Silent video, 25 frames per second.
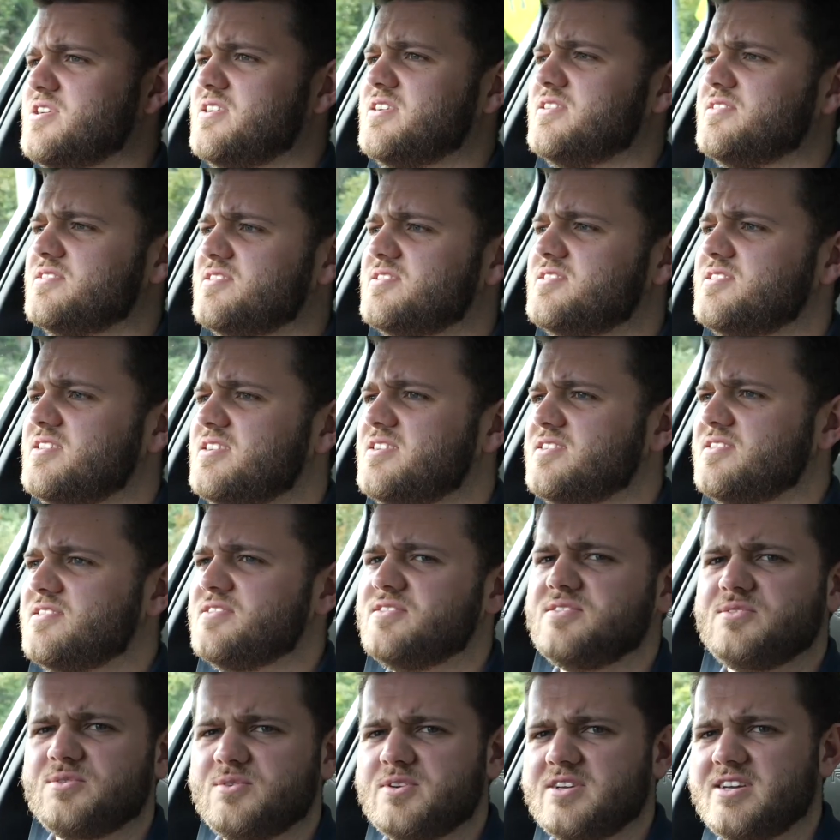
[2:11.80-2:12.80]
you consider
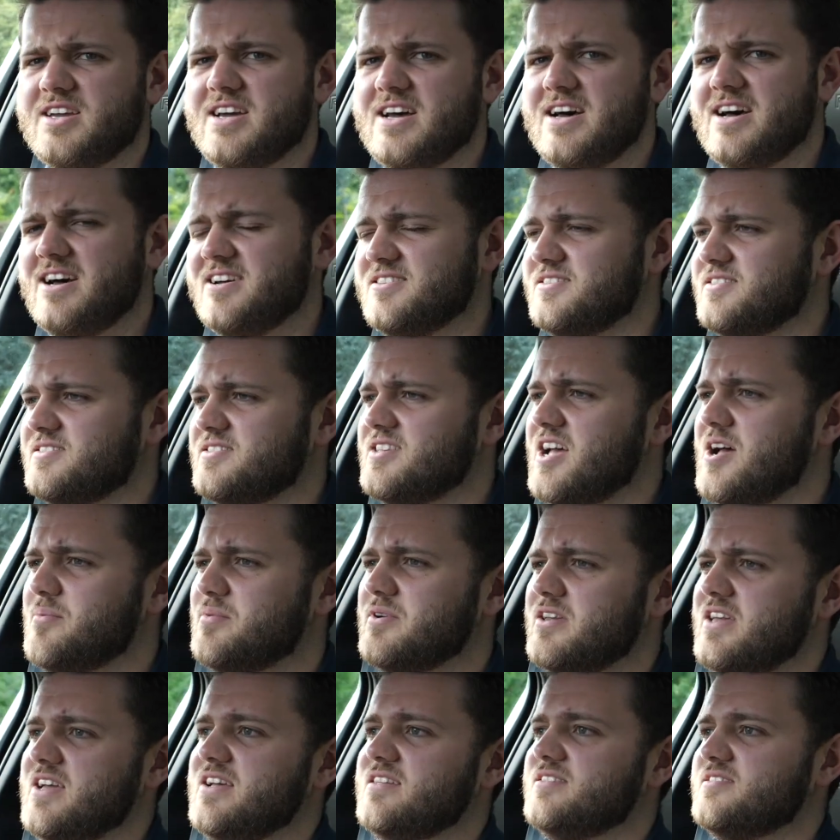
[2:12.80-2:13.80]
the sort of cars it's up
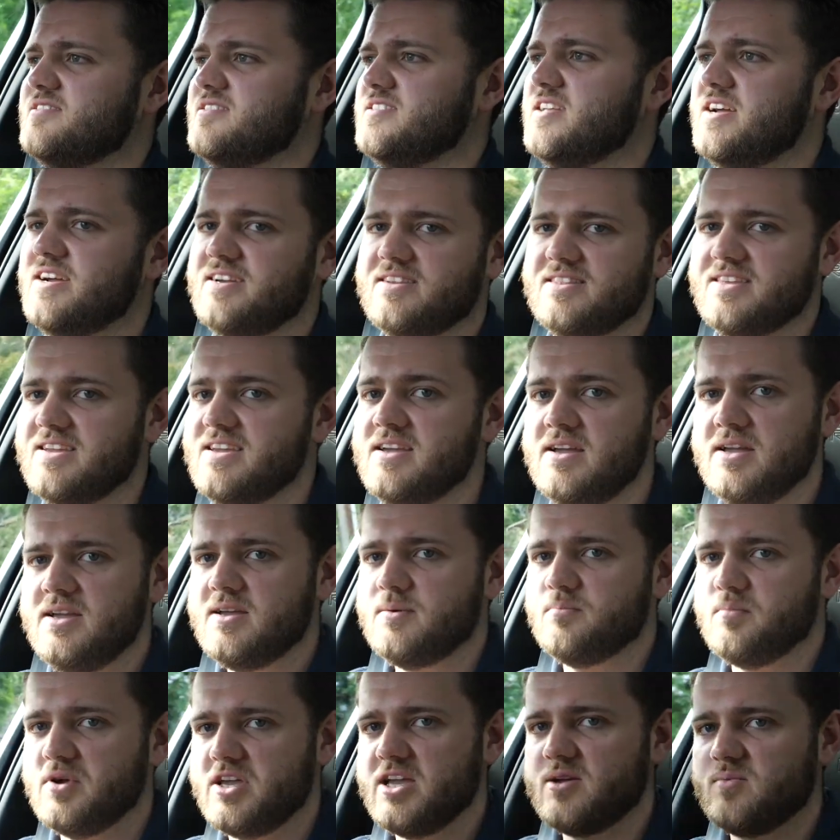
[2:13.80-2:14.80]
against, like the
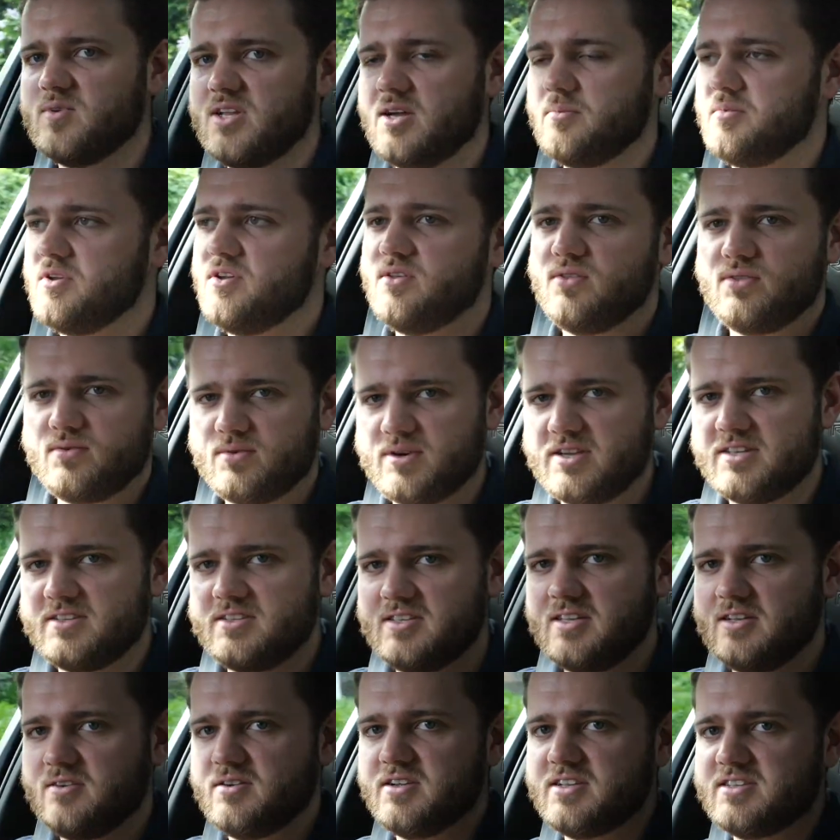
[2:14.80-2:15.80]
BMW 3
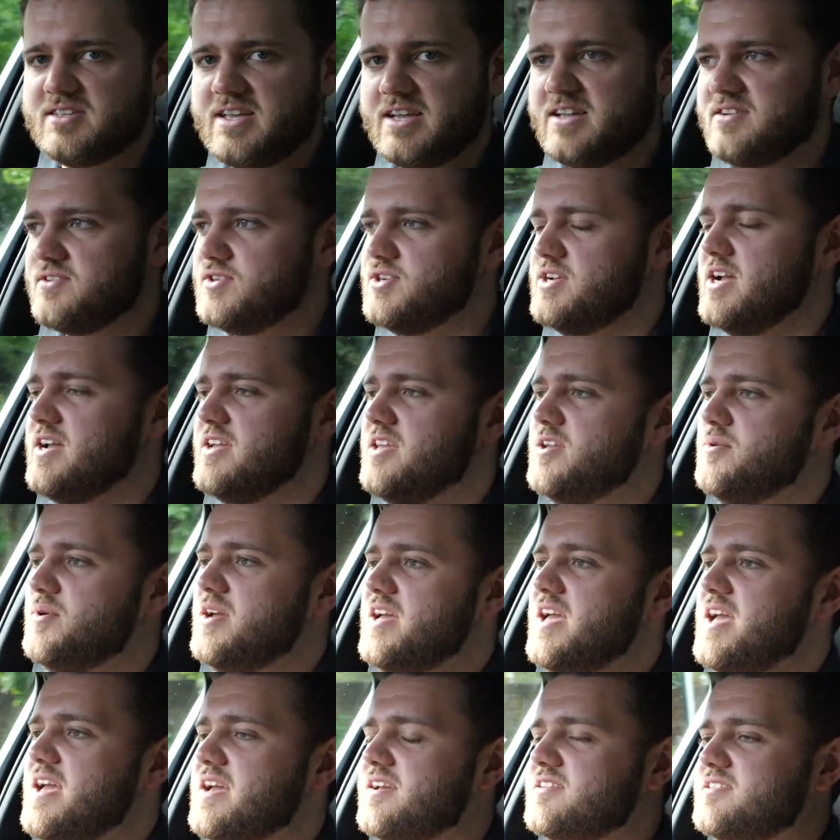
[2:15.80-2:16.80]
Series and
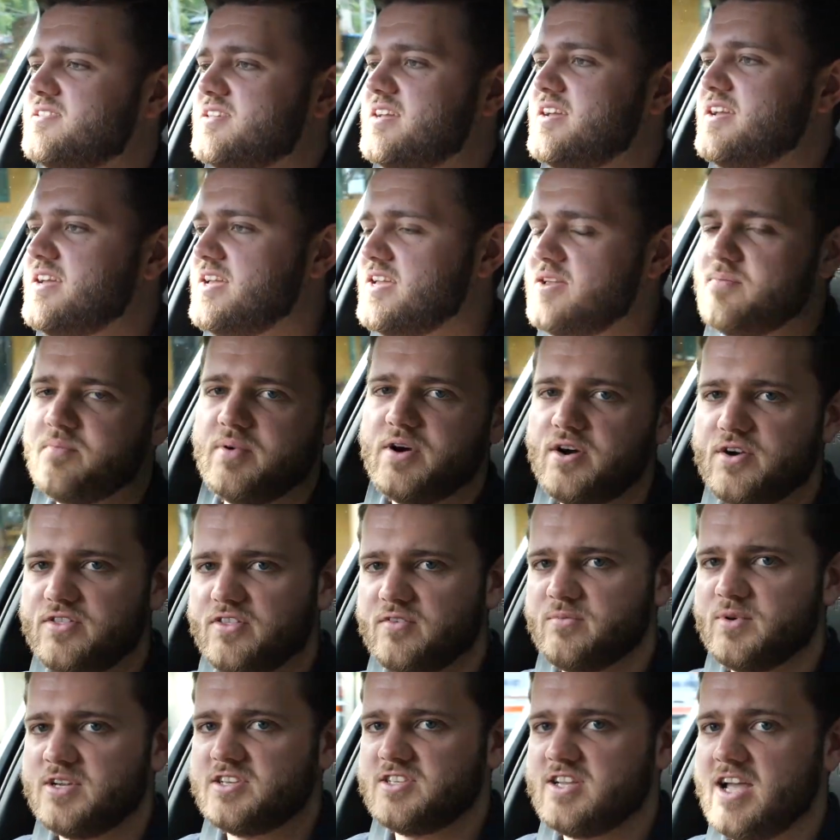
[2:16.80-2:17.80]
Jaguar XE, both
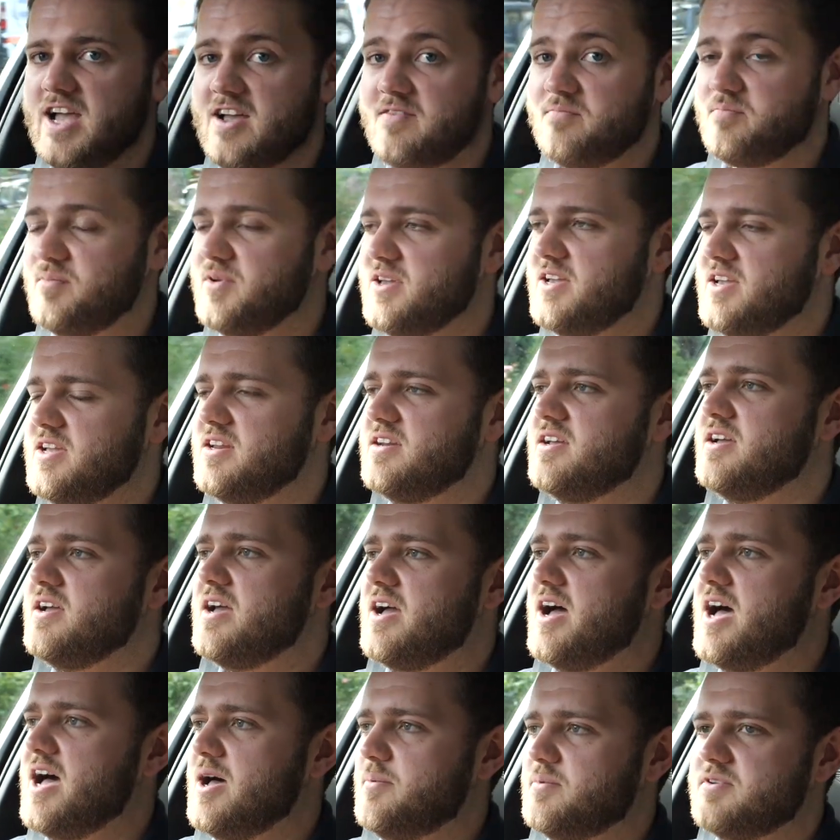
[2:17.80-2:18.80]
of which have been
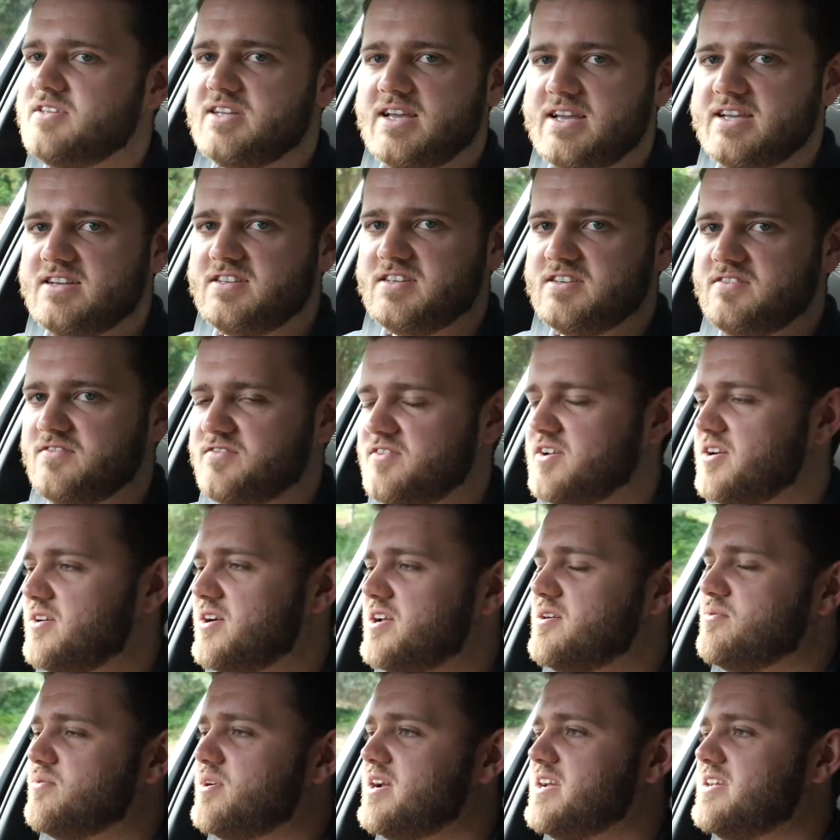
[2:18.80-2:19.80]
updated
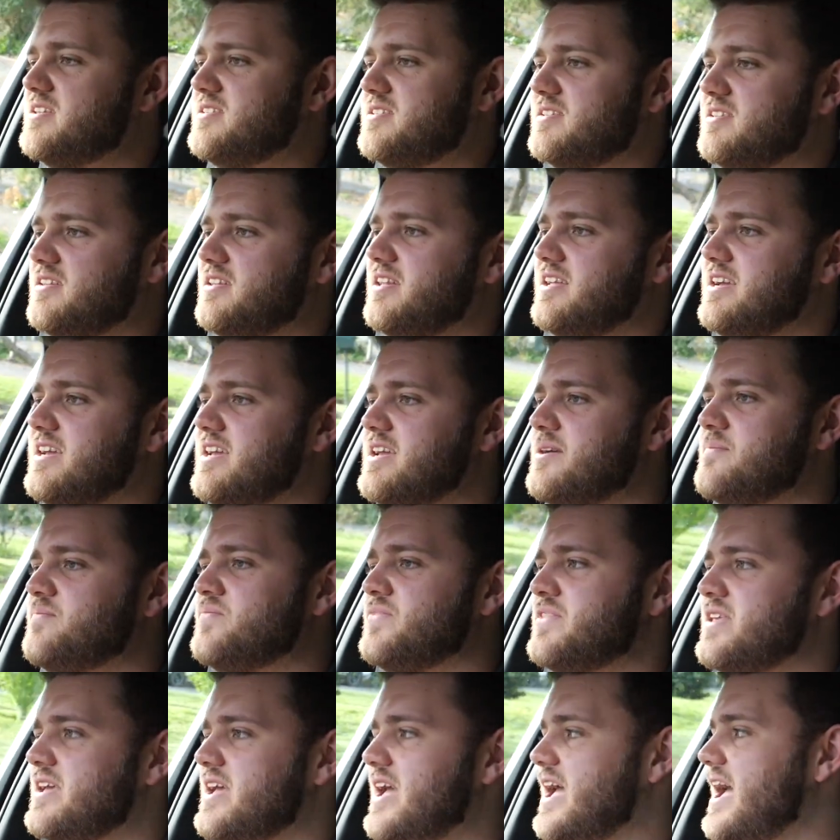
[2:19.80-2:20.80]
very recently
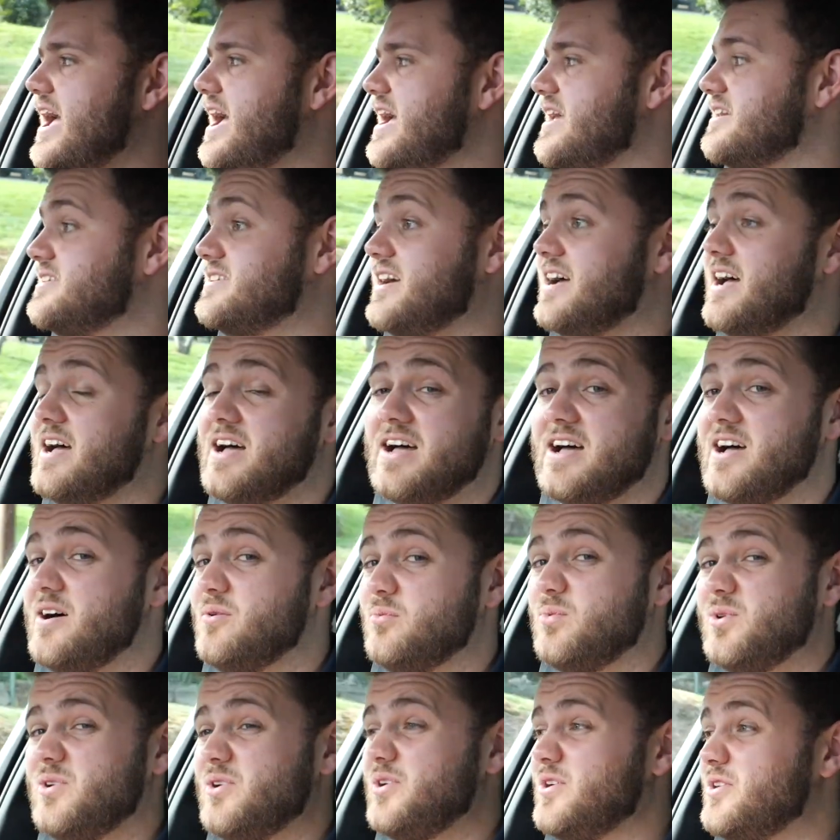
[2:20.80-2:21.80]
and
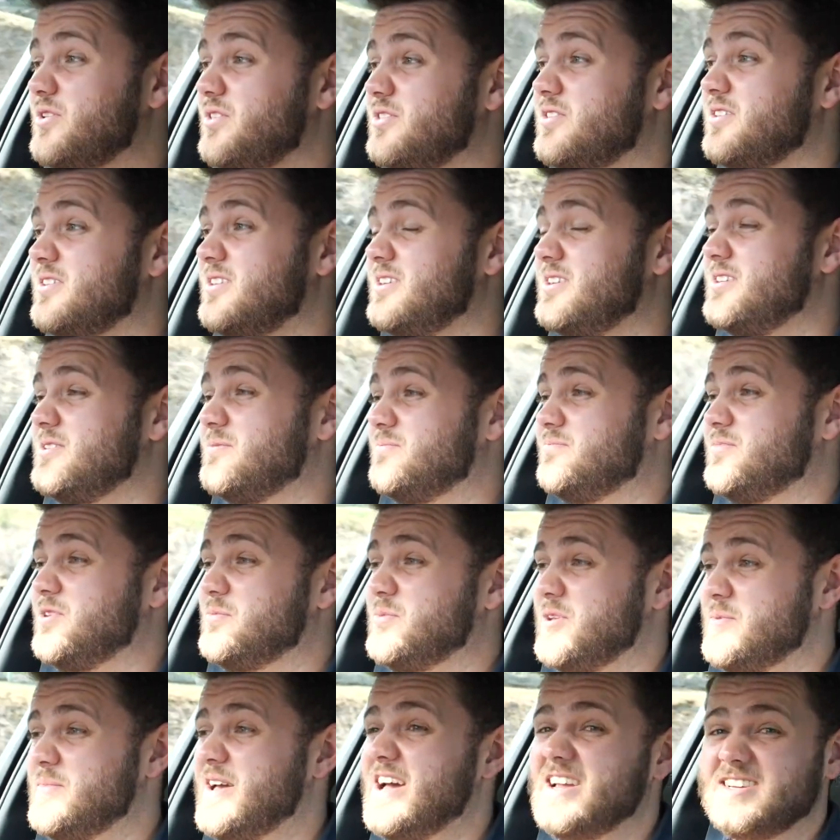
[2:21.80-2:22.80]
are worth
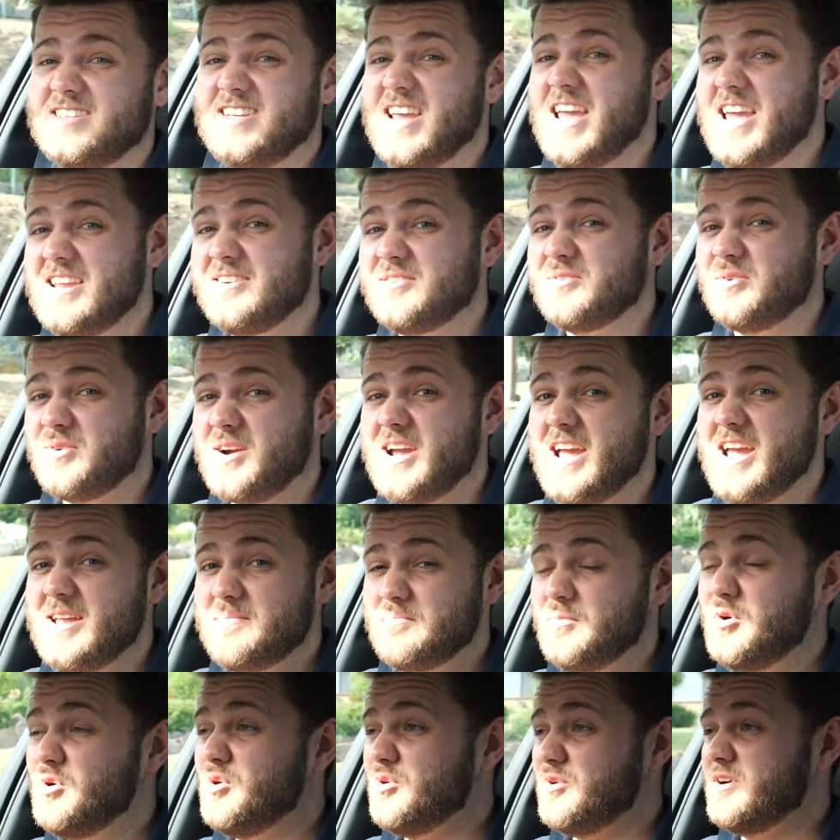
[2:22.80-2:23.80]
probably about 10
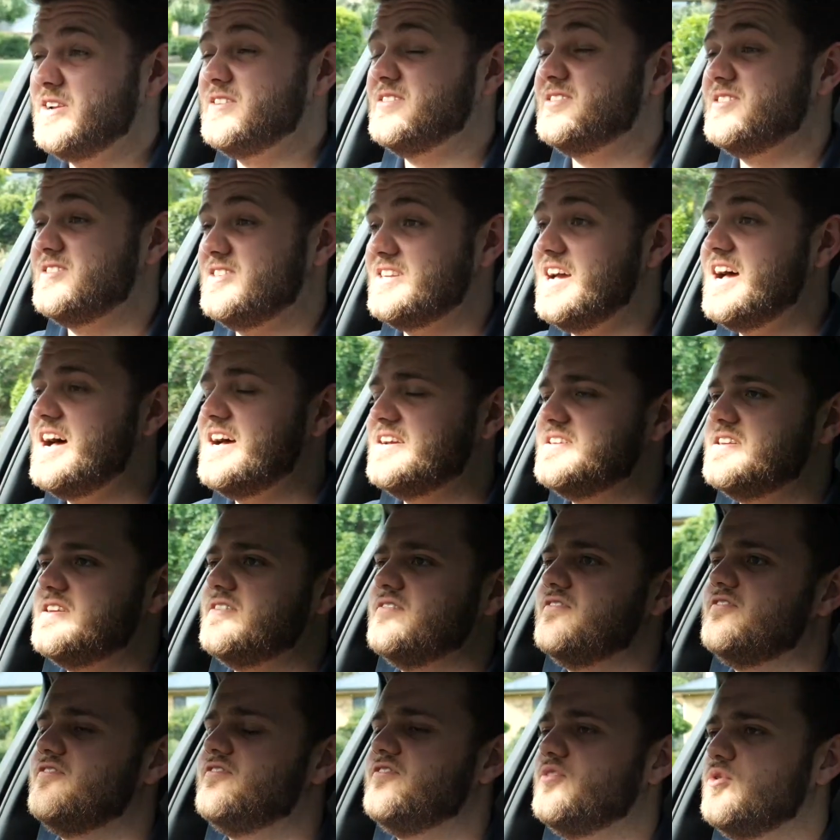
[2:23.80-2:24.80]
grand more in
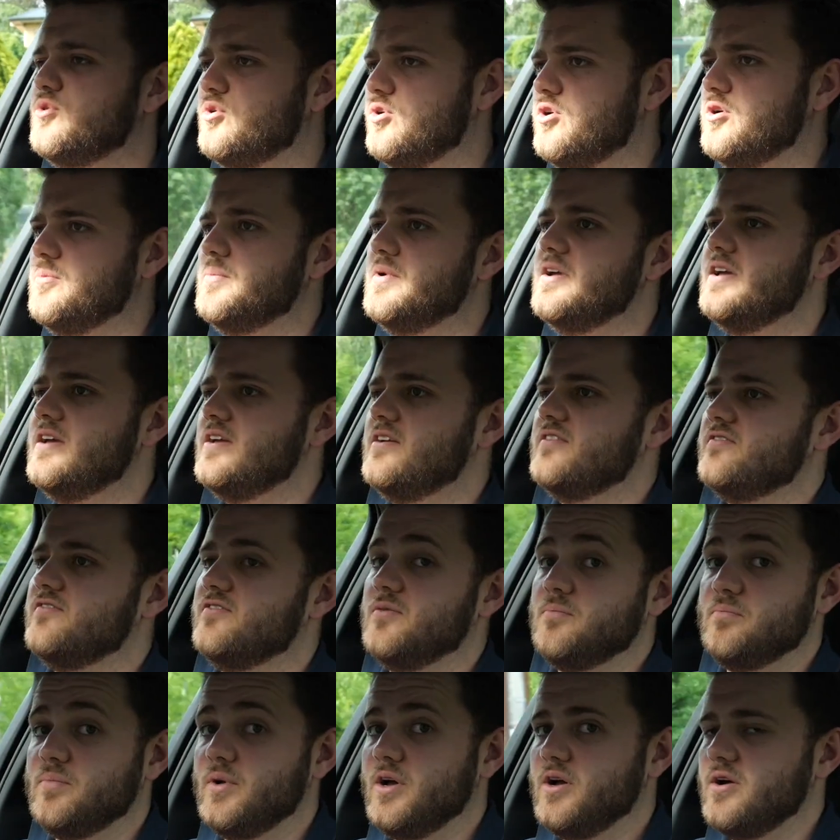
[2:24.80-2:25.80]
starting form
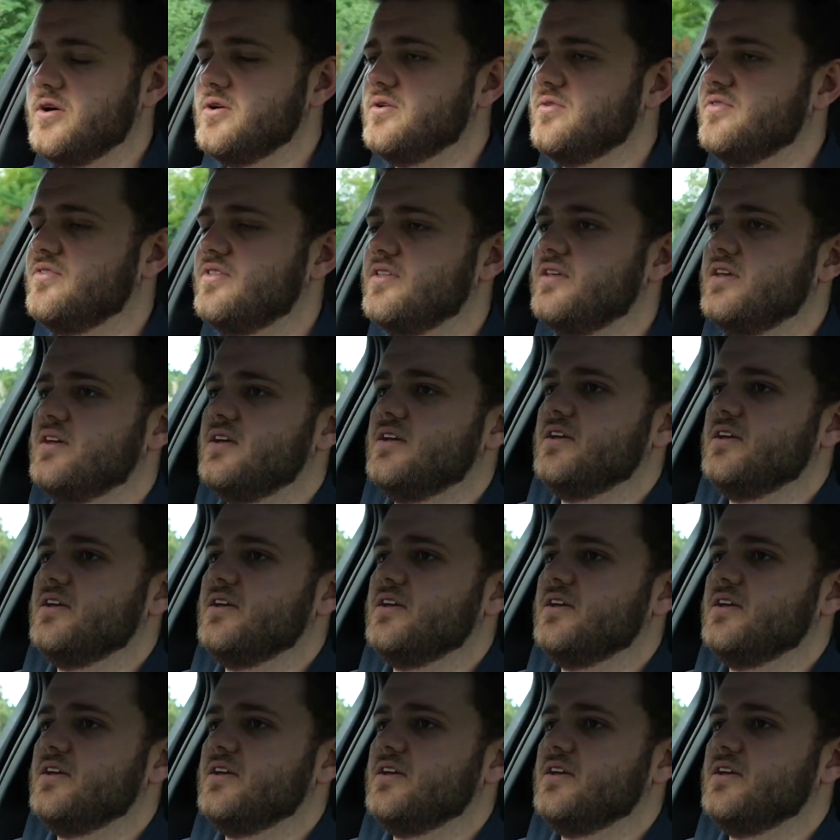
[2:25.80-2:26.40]
for both.